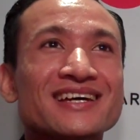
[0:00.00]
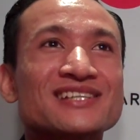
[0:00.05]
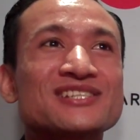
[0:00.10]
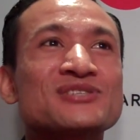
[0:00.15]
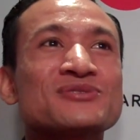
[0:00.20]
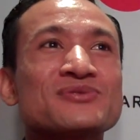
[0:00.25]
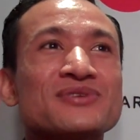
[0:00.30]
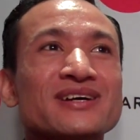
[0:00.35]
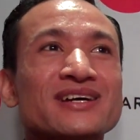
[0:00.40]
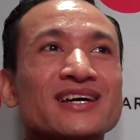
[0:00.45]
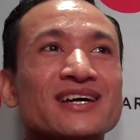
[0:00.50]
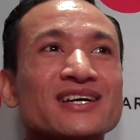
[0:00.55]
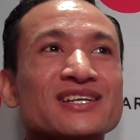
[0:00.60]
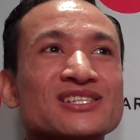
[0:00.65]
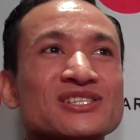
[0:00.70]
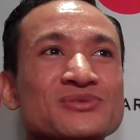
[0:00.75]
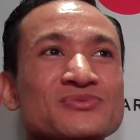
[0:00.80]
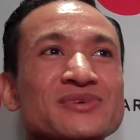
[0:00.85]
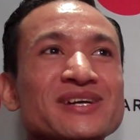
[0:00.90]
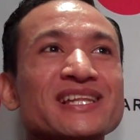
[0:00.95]

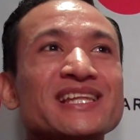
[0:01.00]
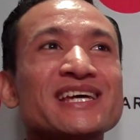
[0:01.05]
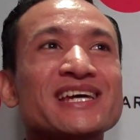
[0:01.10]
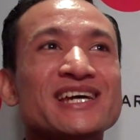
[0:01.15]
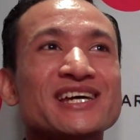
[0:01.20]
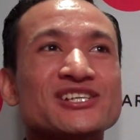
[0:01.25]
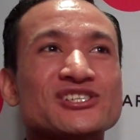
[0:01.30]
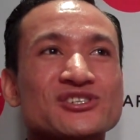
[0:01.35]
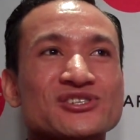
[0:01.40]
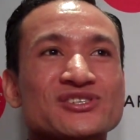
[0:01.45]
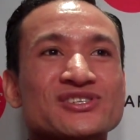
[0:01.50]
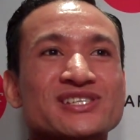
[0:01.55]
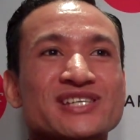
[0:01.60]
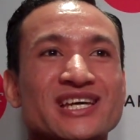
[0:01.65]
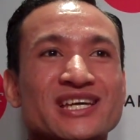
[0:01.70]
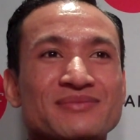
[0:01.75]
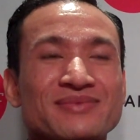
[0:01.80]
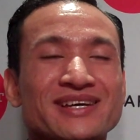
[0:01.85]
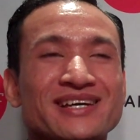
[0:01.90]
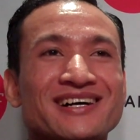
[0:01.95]
it's really
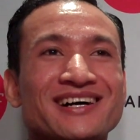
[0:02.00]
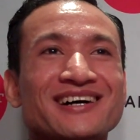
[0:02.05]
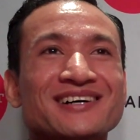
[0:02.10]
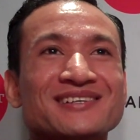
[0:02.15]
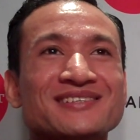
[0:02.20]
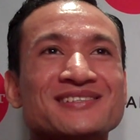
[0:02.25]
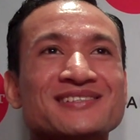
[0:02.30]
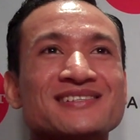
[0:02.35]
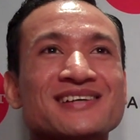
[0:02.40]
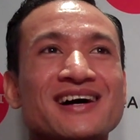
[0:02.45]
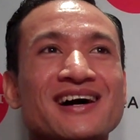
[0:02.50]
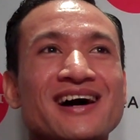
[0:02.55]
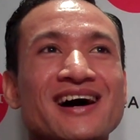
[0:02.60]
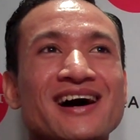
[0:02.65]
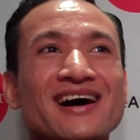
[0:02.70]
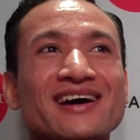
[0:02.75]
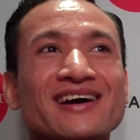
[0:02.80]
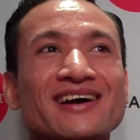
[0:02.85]
interesting because